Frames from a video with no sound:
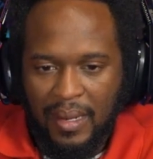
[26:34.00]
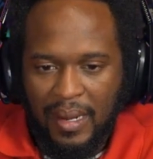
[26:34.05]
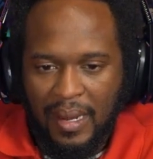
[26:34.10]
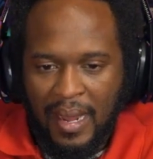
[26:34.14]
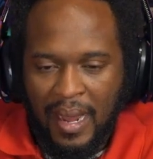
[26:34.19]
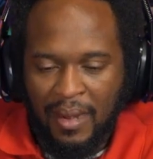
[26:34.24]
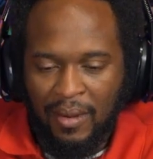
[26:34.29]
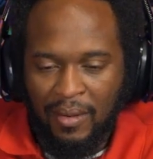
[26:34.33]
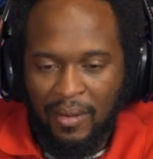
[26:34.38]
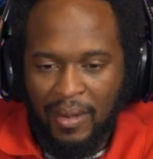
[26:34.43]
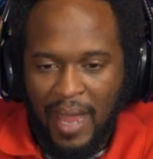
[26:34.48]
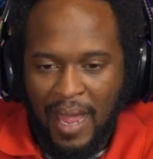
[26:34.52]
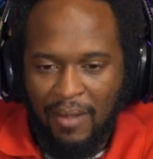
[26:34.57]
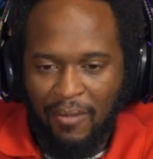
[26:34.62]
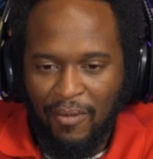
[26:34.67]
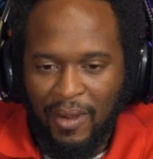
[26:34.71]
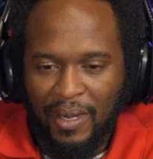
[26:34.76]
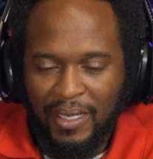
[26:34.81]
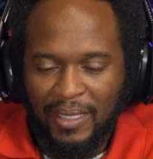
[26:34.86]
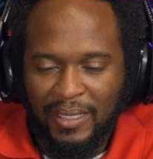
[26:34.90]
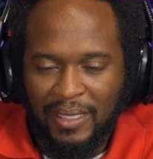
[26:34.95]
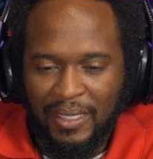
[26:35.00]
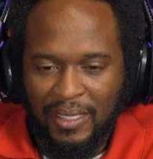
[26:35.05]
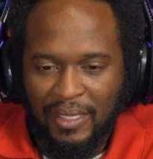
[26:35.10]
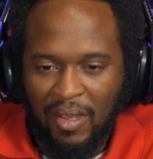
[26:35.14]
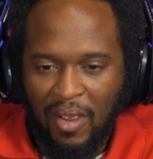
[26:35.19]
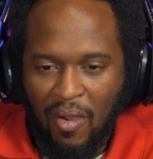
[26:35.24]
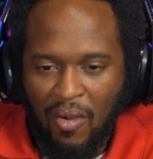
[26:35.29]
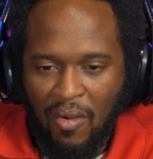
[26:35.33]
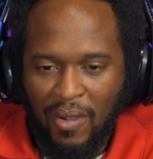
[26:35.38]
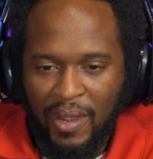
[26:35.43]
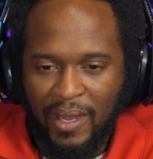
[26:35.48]
I don't like where this is
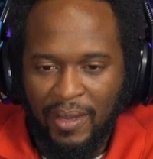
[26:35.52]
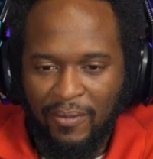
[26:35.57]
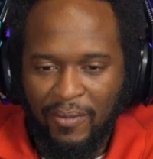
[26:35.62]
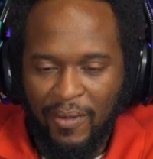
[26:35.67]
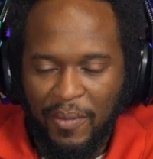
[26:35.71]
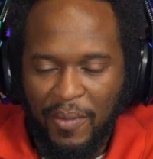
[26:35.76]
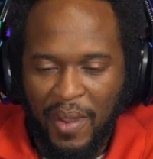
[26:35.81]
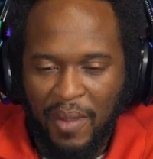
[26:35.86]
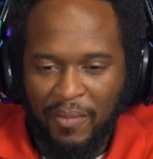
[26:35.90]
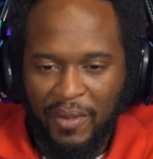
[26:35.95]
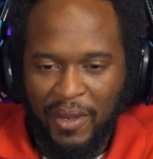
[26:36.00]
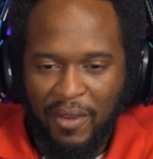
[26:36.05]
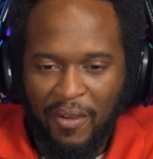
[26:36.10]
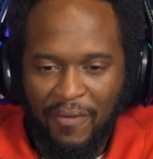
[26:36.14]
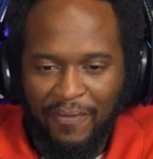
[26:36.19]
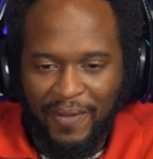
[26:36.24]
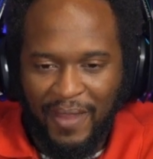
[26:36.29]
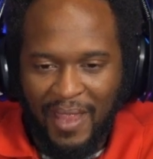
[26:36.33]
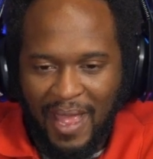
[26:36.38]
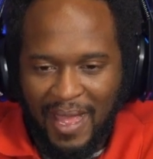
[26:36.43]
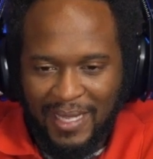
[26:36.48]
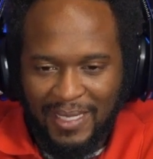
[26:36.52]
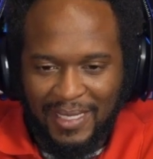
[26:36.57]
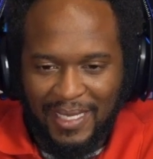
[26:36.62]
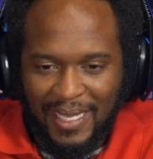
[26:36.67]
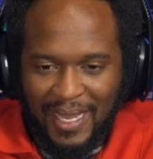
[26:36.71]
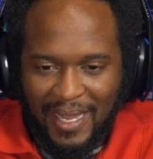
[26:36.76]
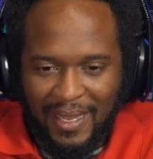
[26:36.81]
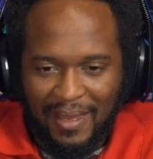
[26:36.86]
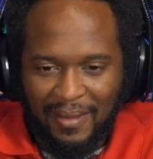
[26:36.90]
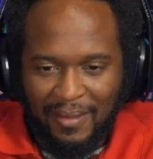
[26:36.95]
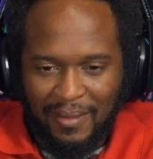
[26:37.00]
going. Remember your
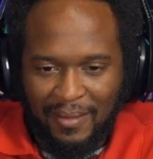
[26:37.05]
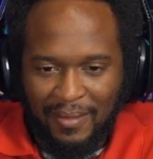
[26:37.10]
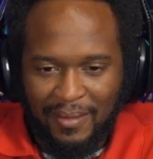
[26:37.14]
fiance.